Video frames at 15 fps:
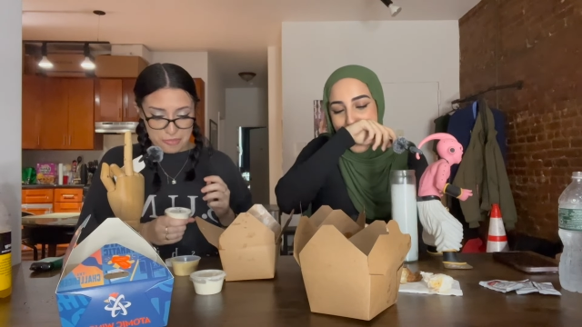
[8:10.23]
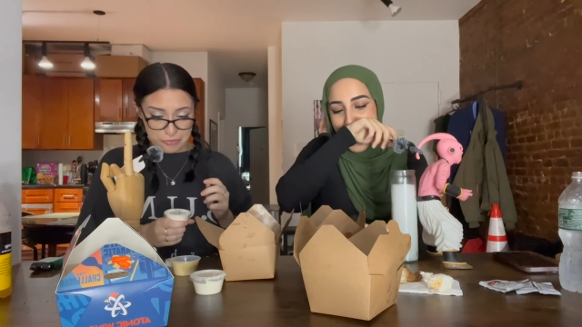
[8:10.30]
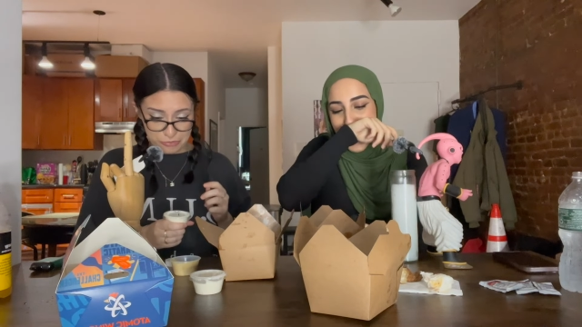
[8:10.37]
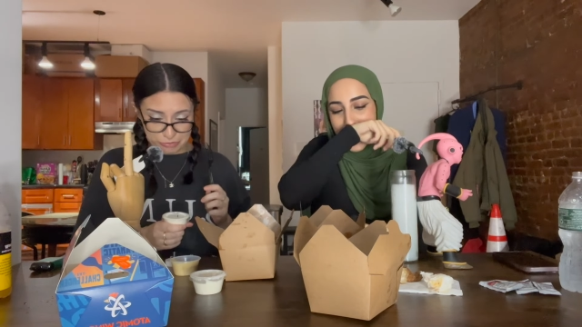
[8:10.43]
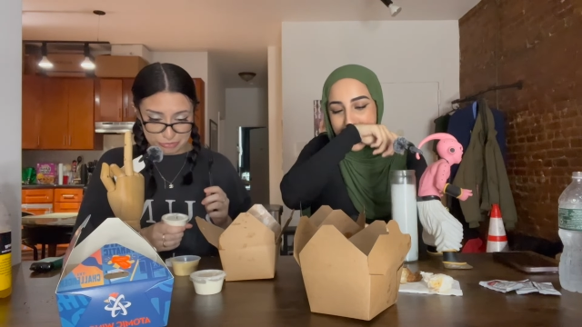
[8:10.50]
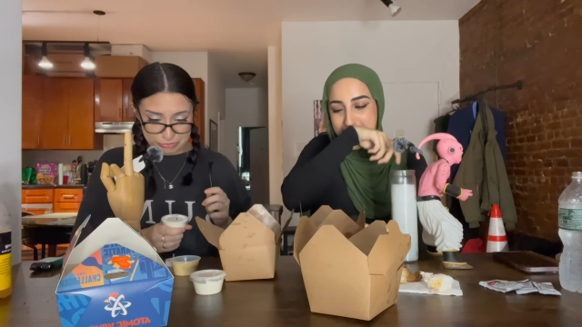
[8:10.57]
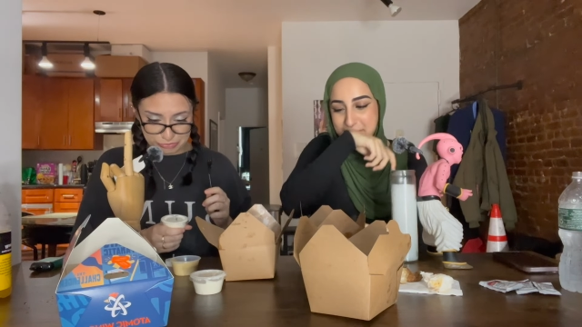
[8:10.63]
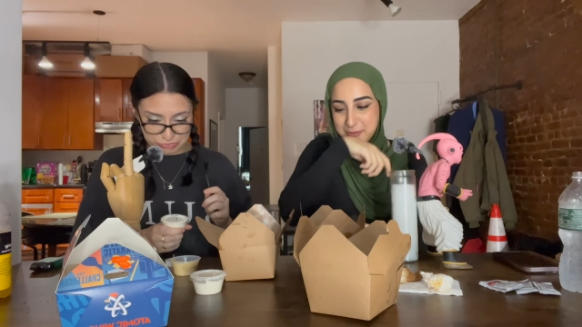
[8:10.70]

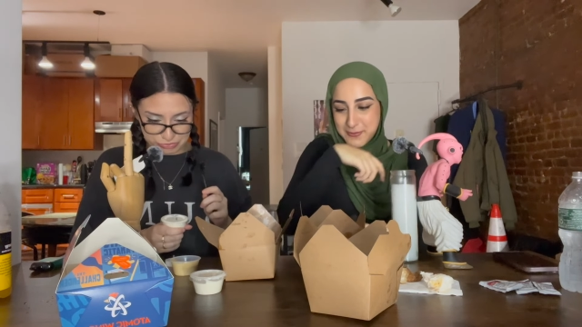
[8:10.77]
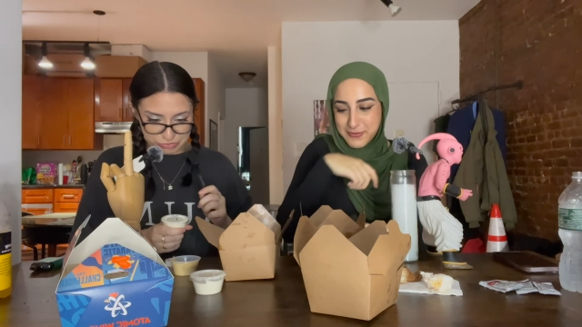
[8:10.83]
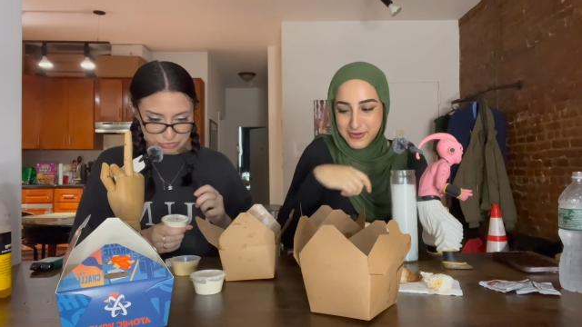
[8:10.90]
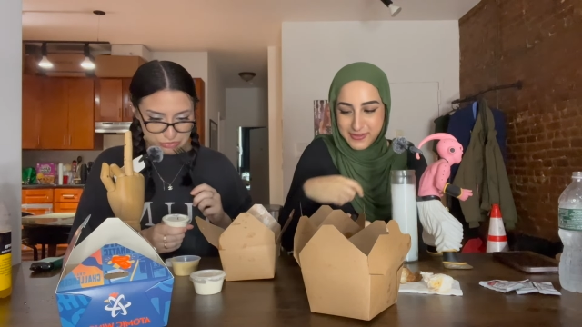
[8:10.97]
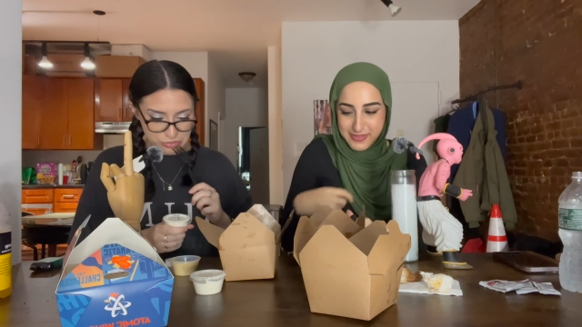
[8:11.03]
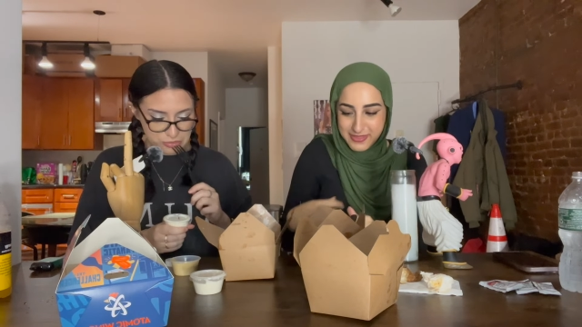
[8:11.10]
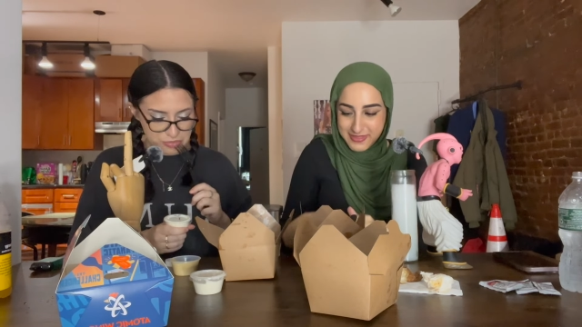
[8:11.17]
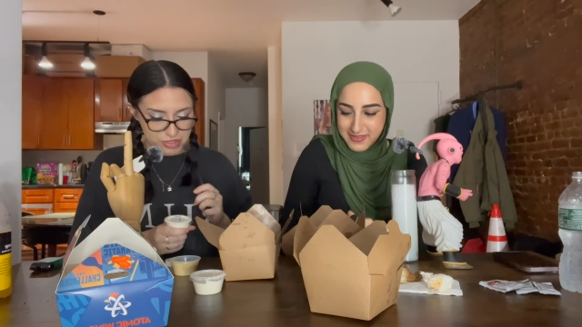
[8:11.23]
Speaker 1: I can't
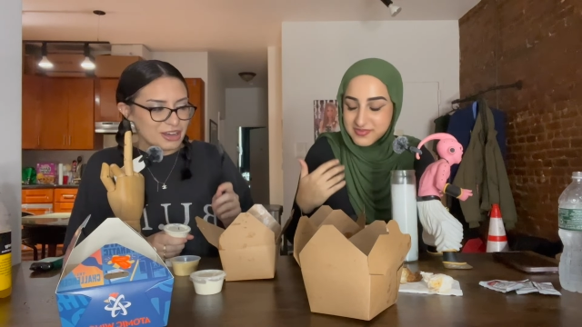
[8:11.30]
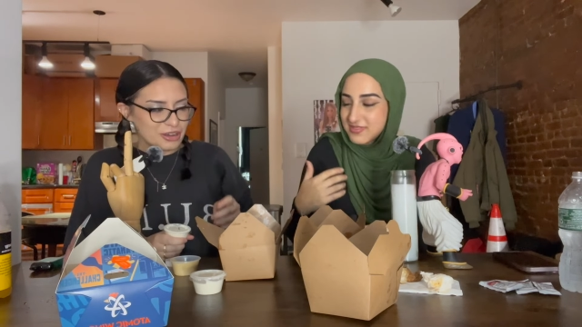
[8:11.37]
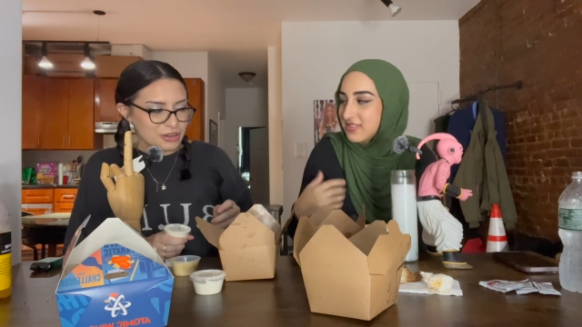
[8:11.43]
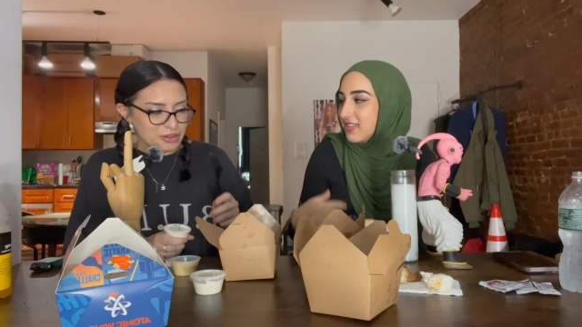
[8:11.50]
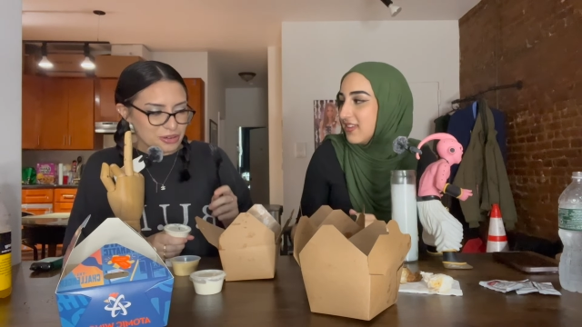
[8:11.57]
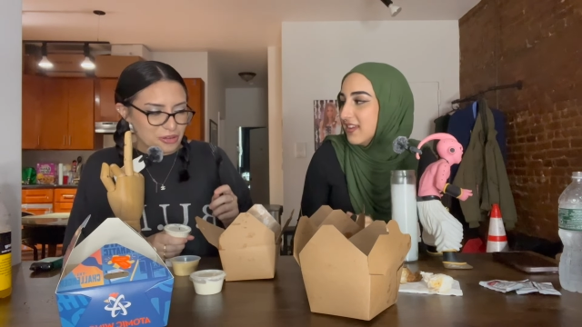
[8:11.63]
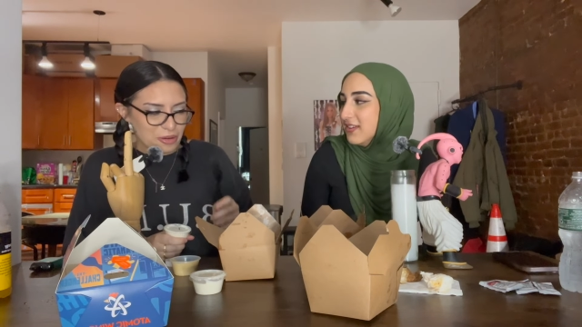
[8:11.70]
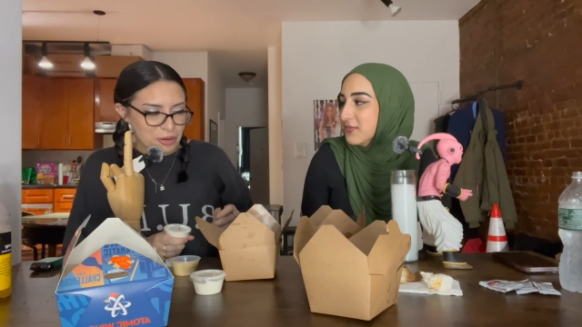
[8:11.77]
breathe.
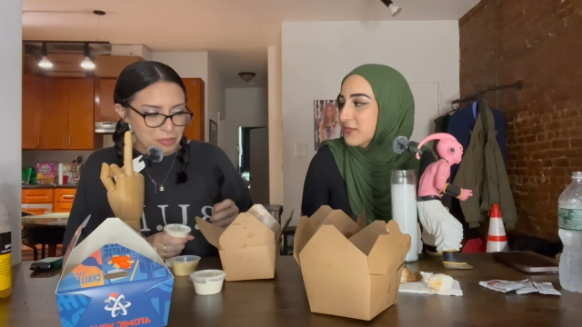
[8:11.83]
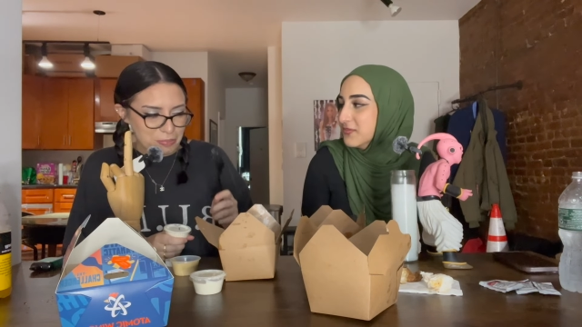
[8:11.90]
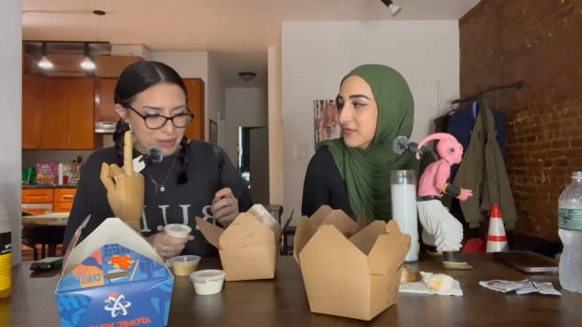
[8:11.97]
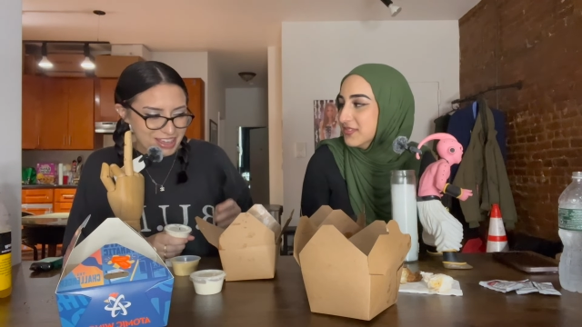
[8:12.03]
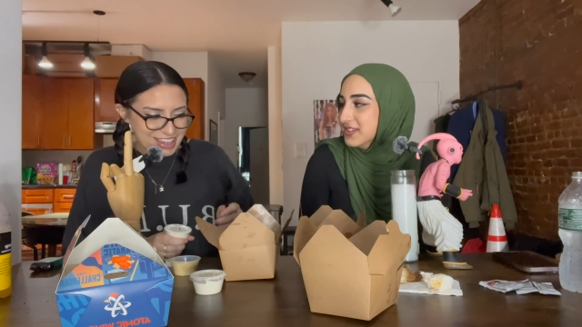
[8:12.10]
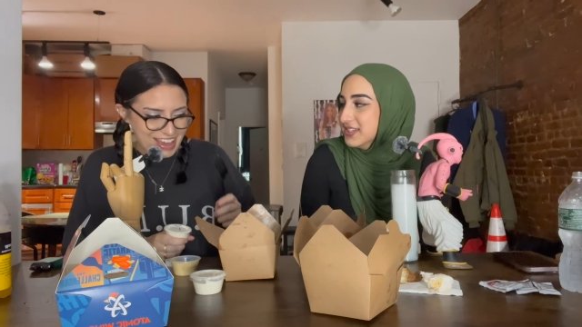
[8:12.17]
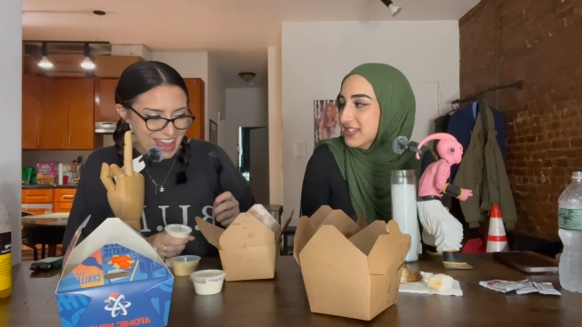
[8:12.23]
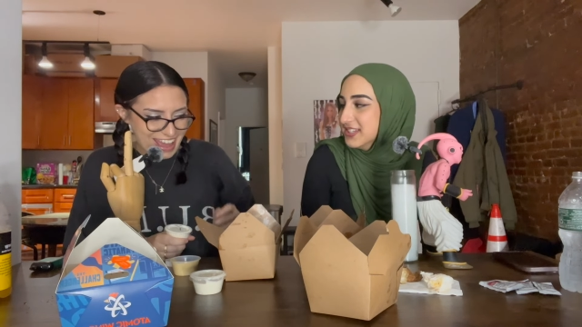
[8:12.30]
Gulp
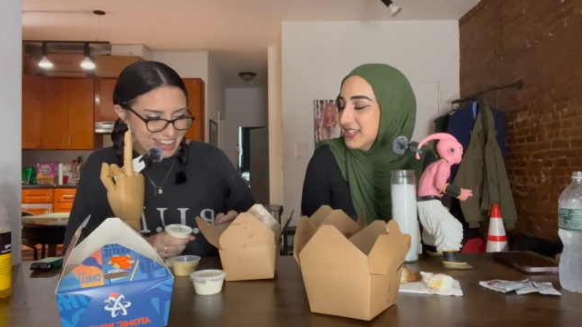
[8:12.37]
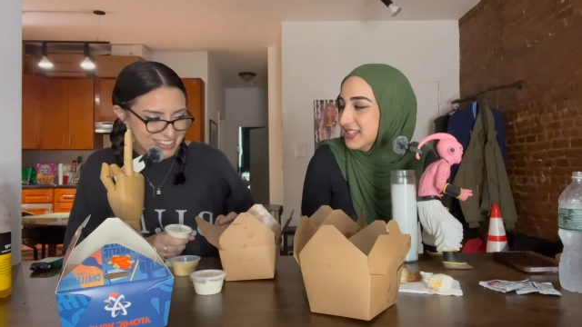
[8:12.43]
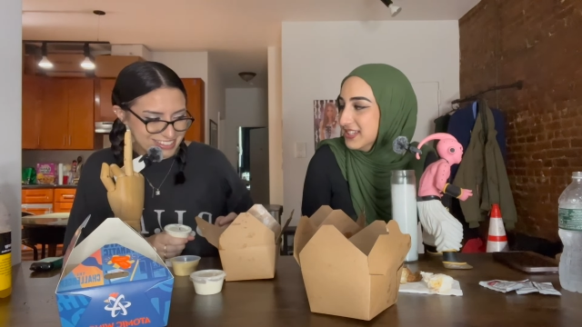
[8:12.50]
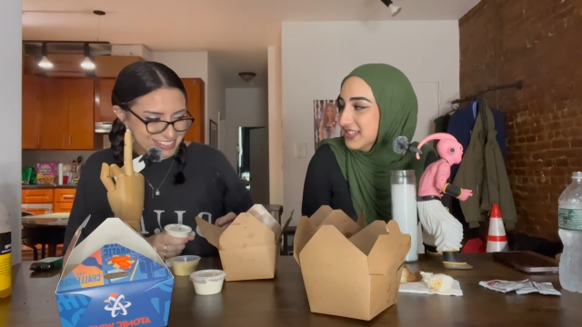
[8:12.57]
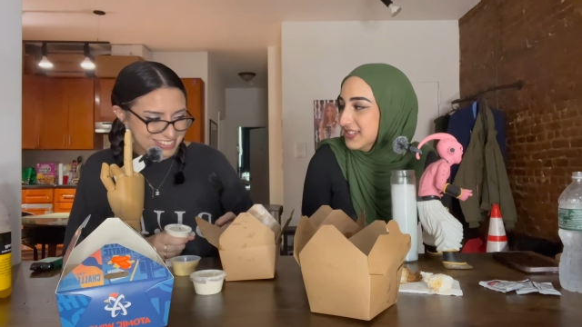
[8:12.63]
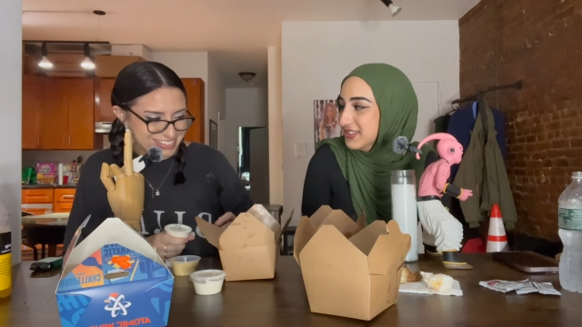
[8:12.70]
again.